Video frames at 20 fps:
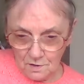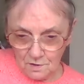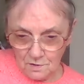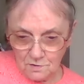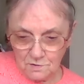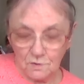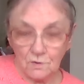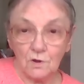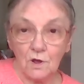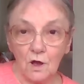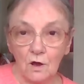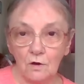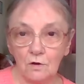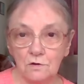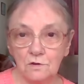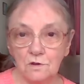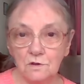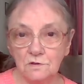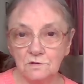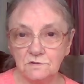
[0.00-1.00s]
two
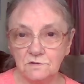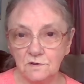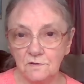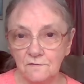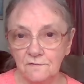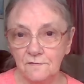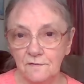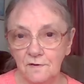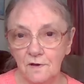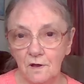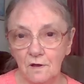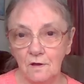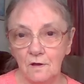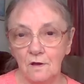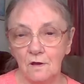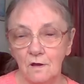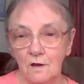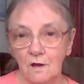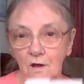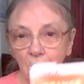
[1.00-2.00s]
cartons of
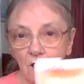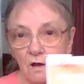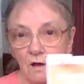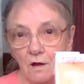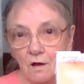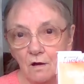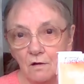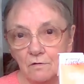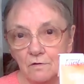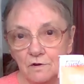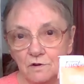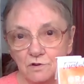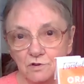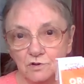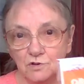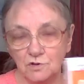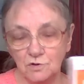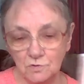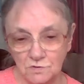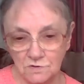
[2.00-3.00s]

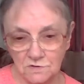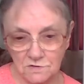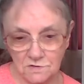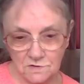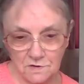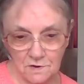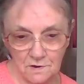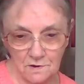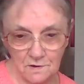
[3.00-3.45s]
orange juice.